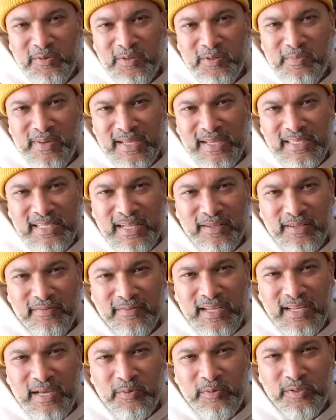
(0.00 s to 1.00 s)
with
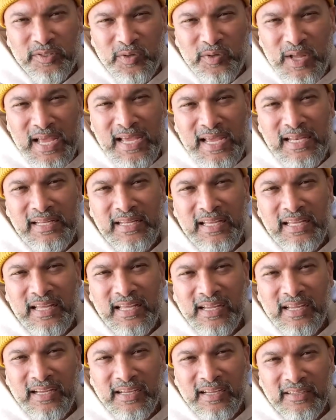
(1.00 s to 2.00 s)
myself that I would try and
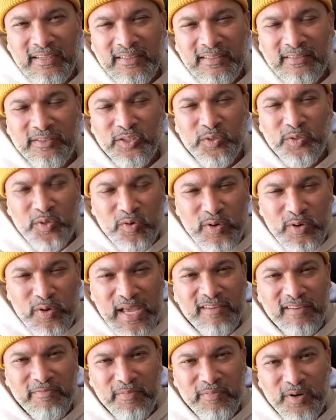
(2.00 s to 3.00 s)
do
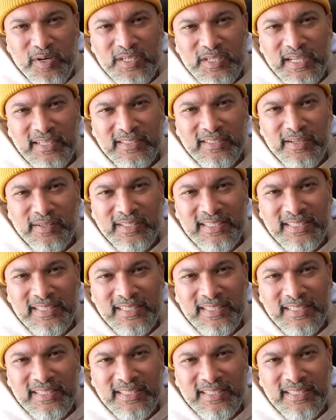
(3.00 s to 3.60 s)
creative projects on